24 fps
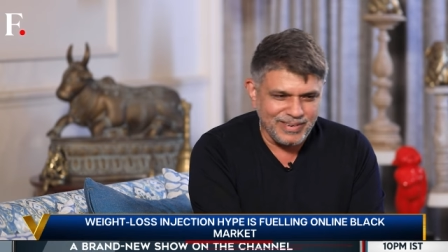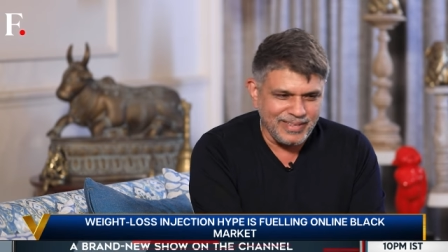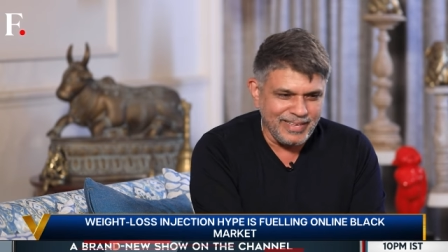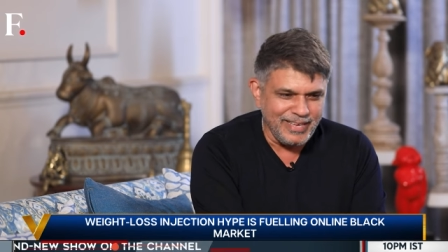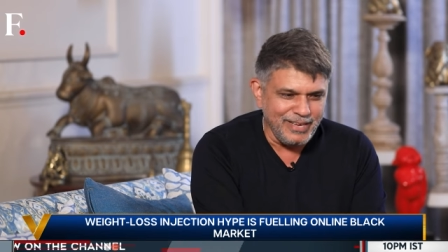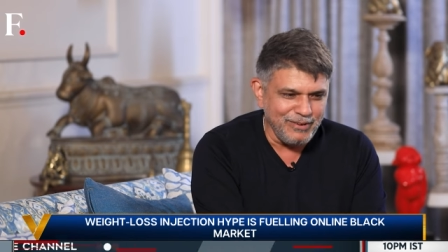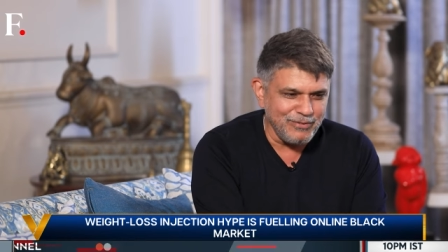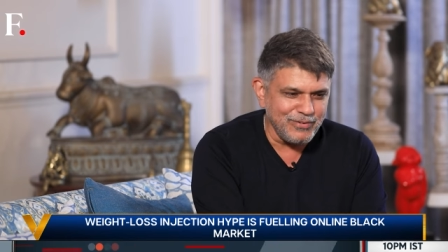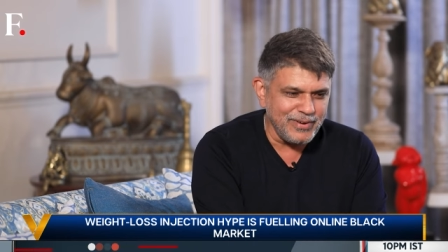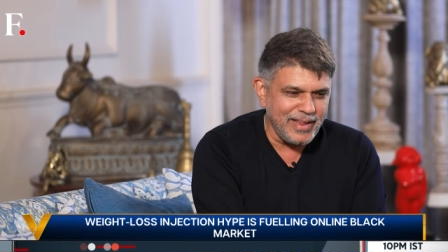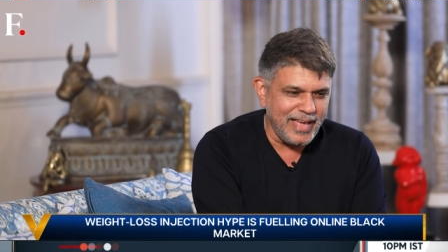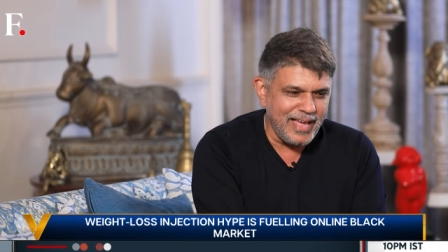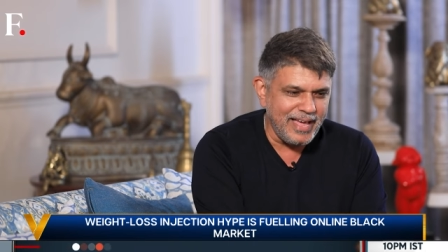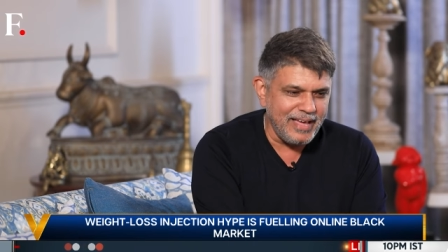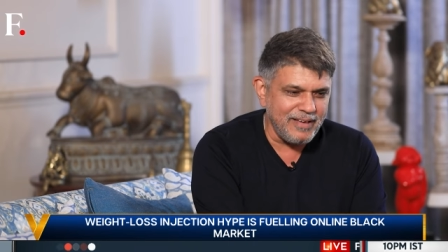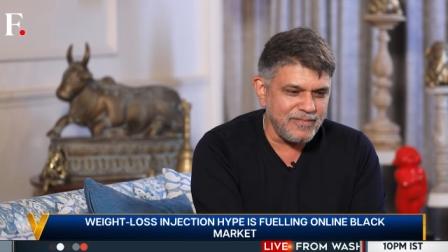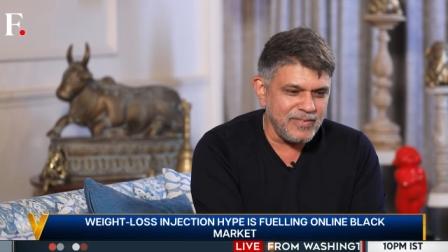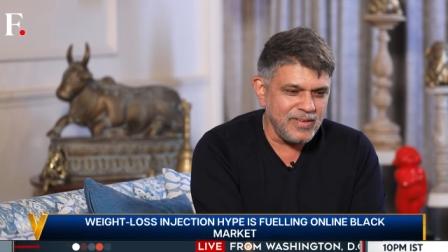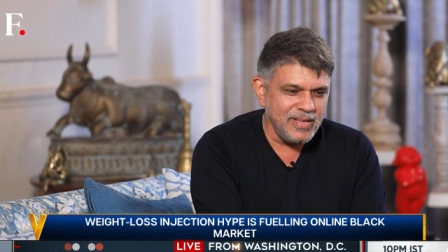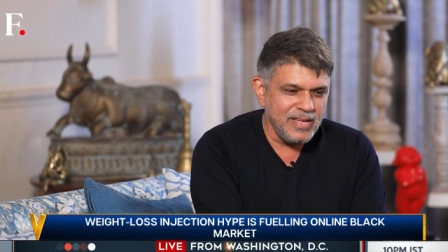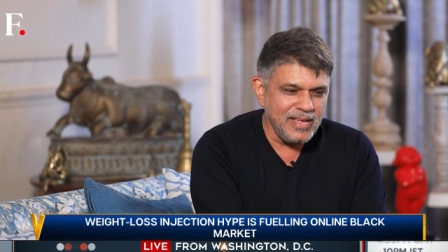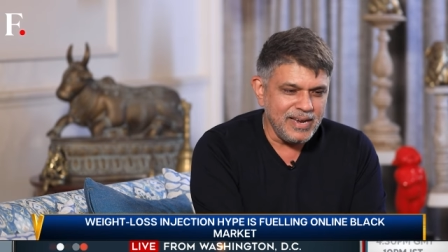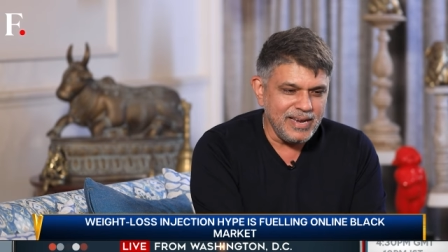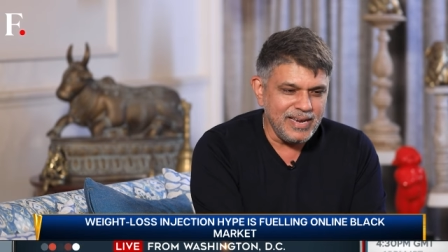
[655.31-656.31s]
He would have
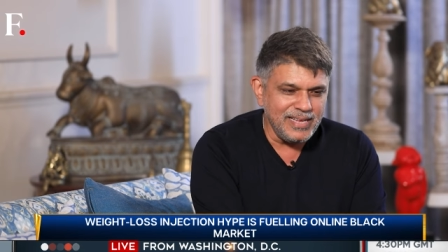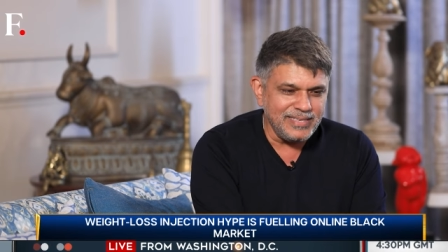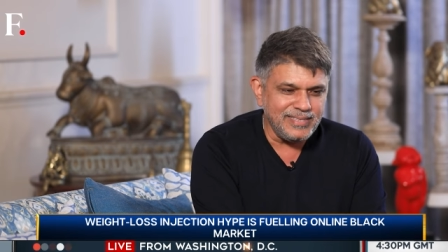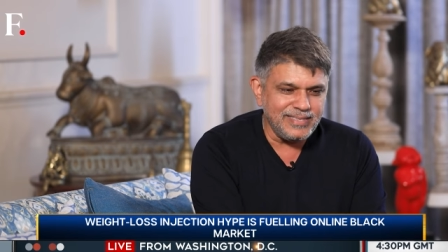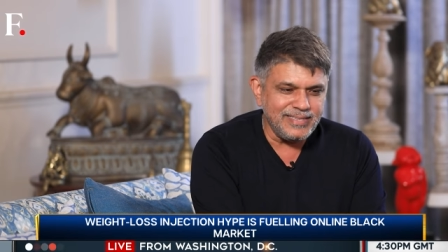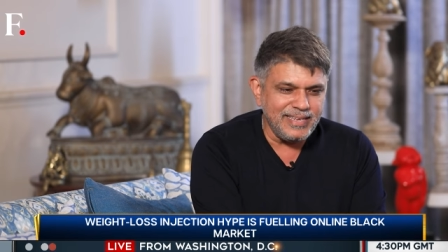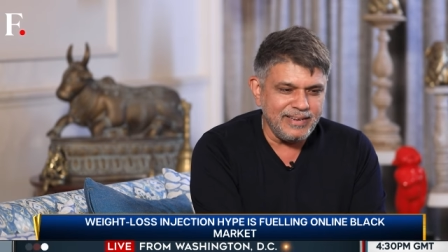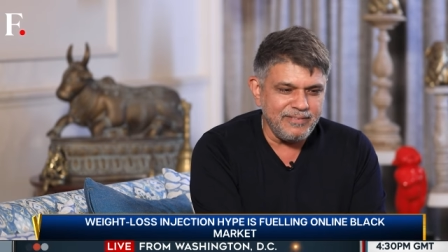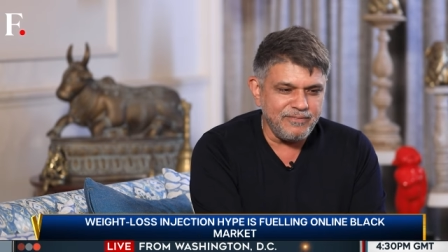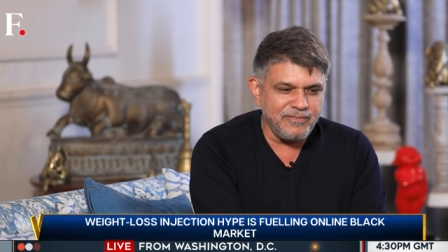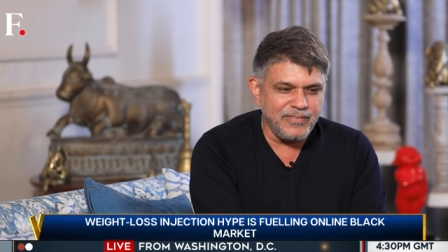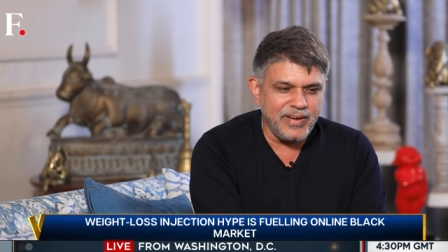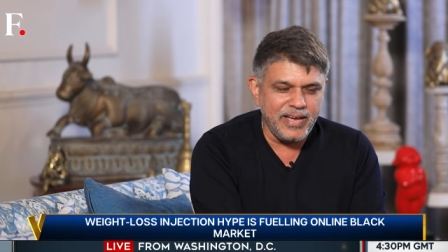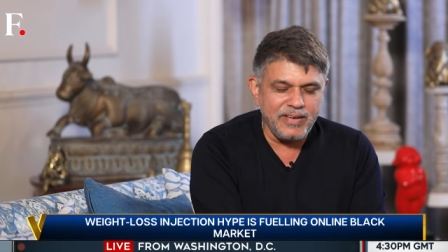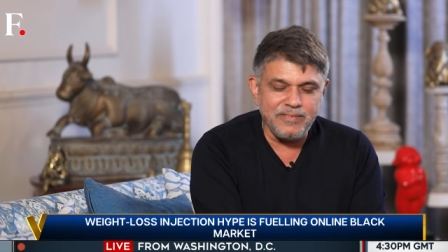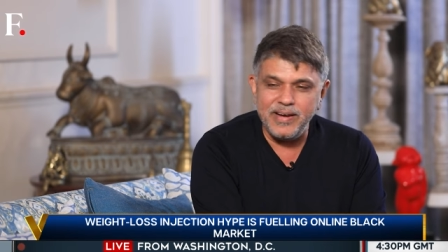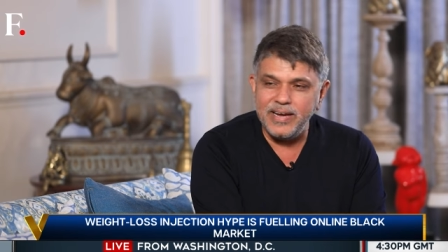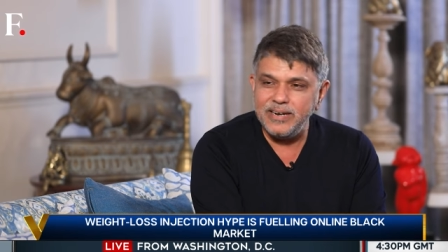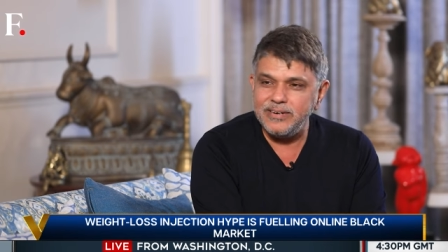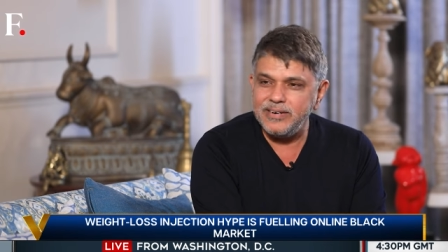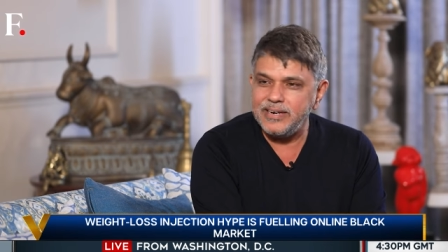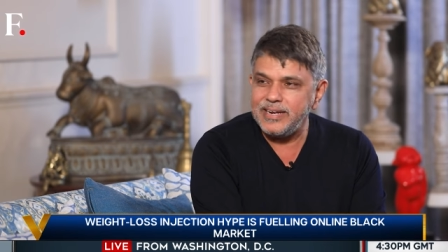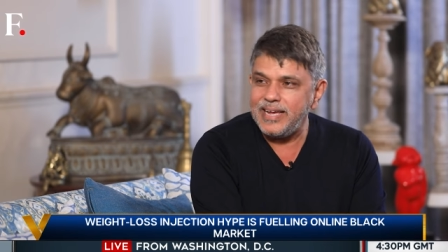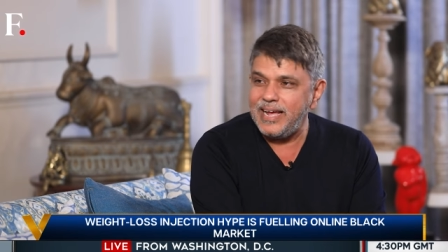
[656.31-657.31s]
less than
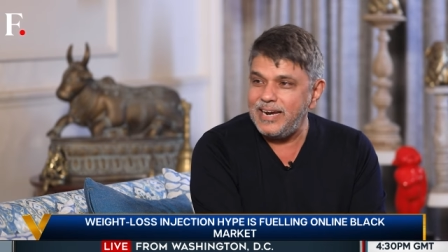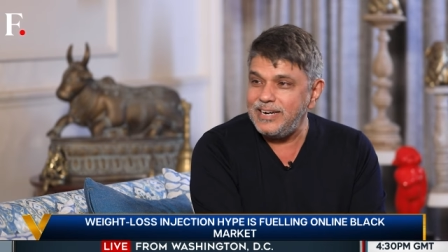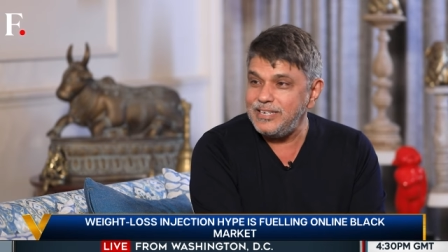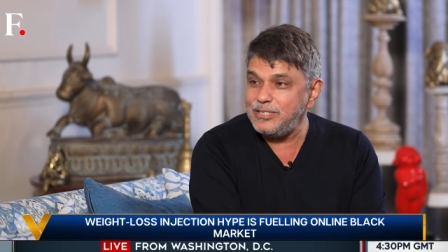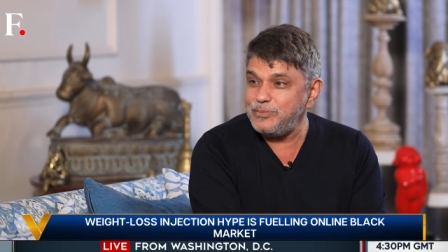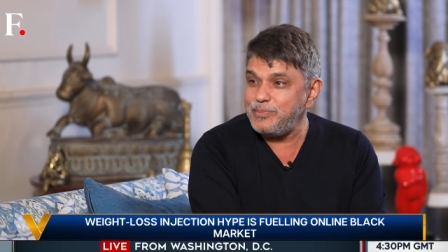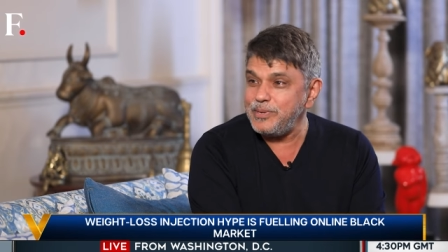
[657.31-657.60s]
500 calories